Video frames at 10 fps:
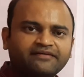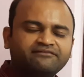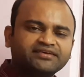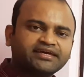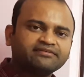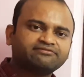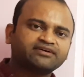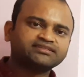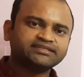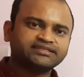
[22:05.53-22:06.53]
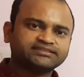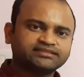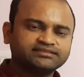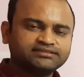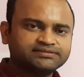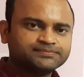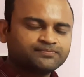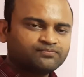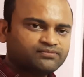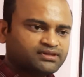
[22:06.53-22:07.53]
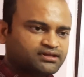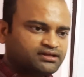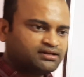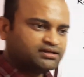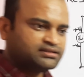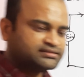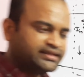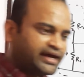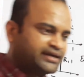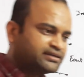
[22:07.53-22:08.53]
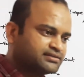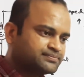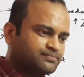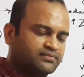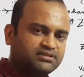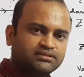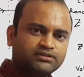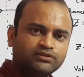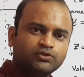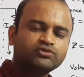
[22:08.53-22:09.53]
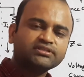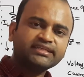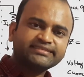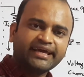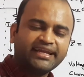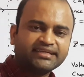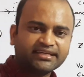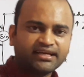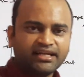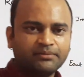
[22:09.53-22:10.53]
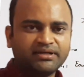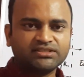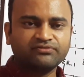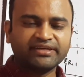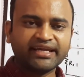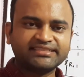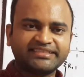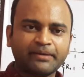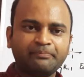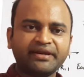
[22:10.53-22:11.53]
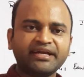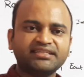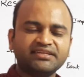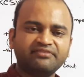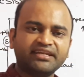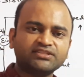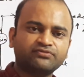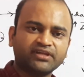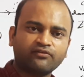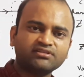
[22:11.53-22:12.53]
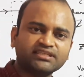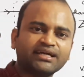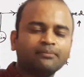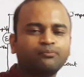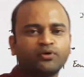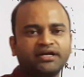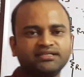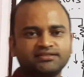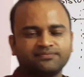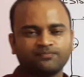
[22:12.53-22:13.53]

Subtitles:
we can further discuss that using these electrical elements, we can separate the various frequency components